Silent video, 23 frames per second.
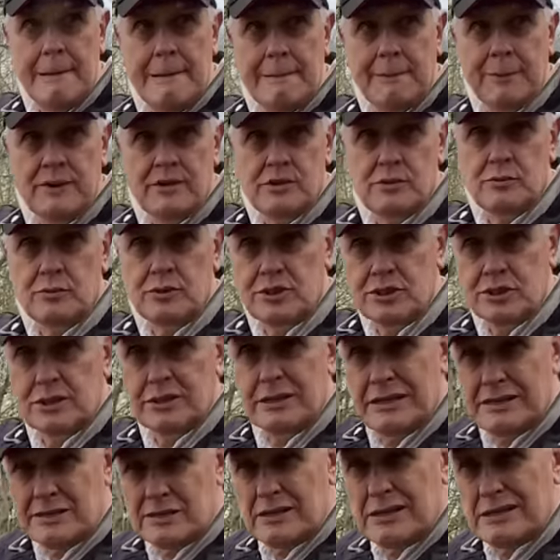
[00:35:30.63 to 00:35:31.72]
This was a,
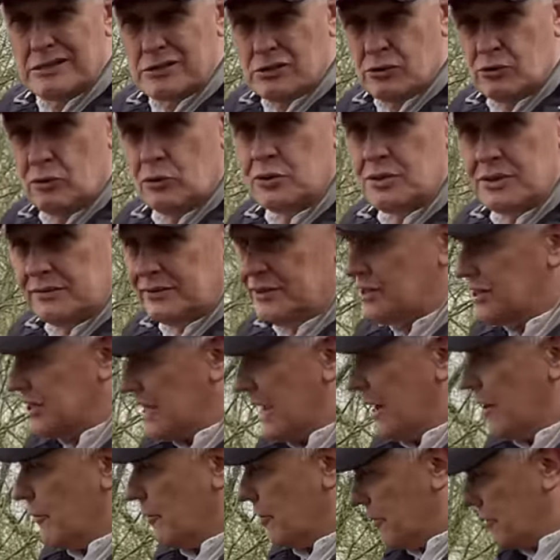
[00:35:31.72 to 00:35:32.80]
a, a, sort of a
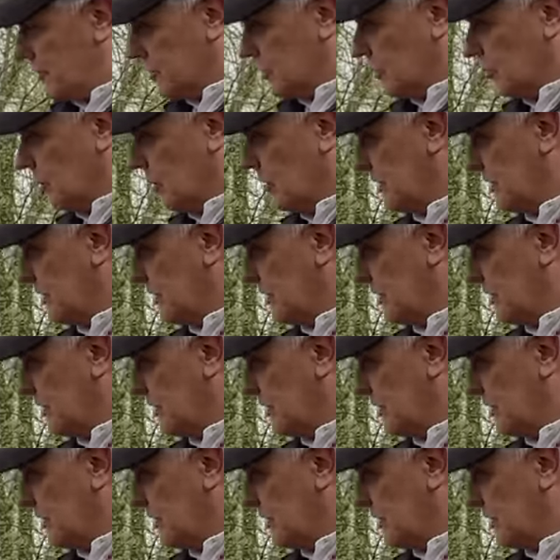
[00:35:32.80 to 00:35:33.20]
tower, a squat